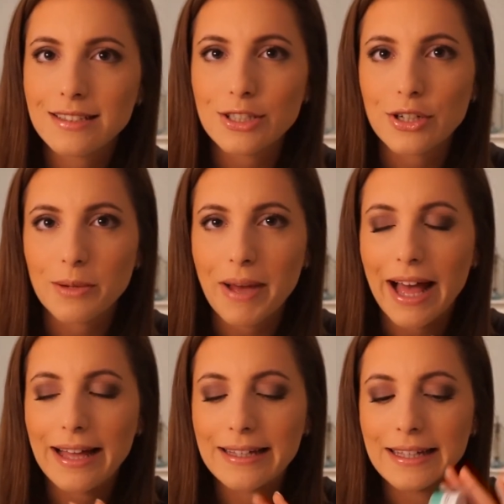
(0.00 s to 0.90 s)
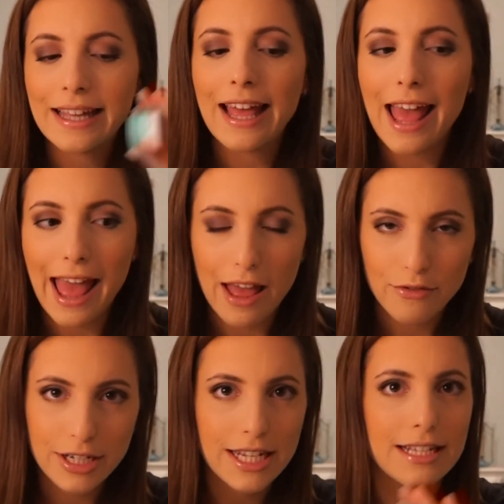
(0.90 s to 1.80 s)
during my
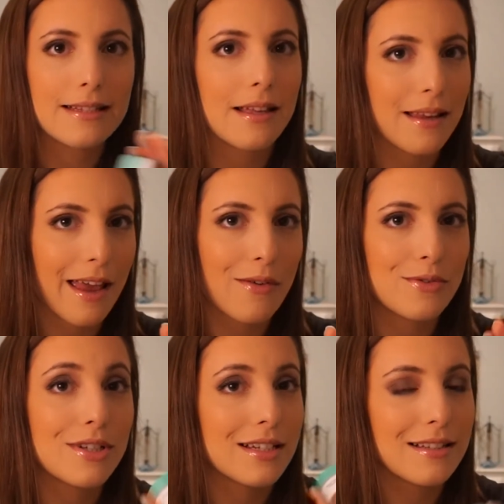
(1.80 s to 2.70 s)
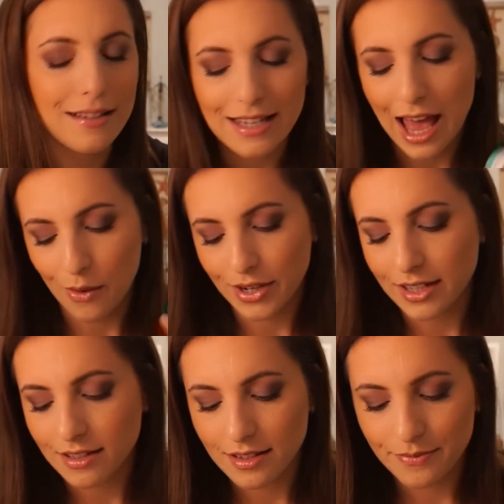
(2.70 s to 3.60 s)
everyday skincare routine and see how it
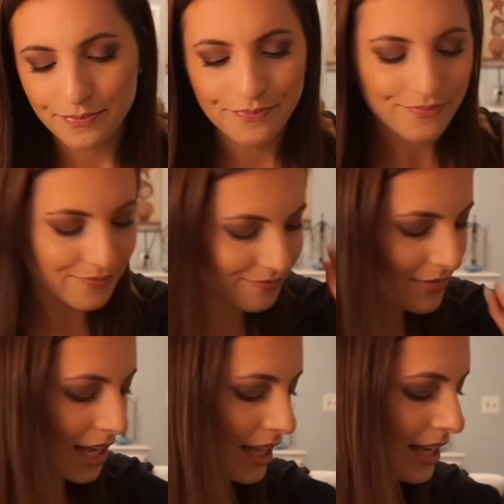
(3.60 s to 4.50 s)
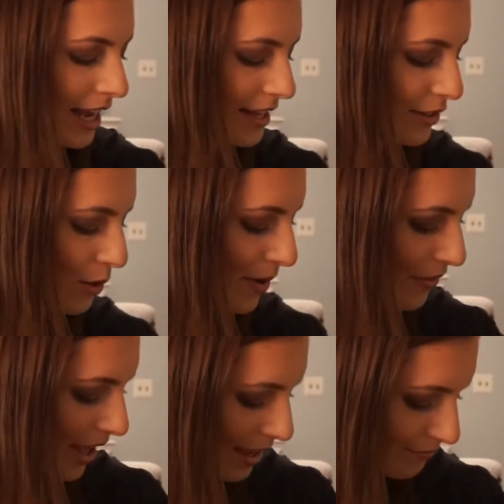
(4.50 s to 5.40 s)
is. I'll let you guys know
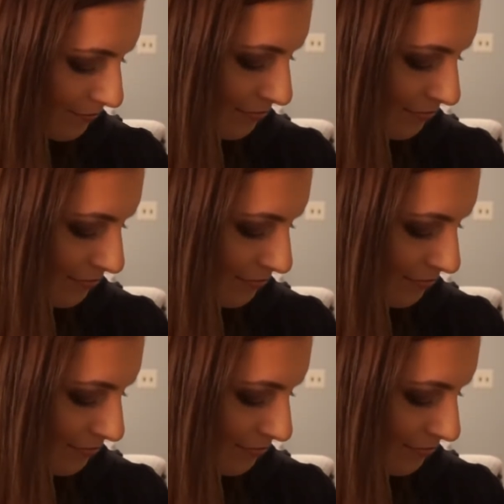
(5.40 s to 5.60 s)
about that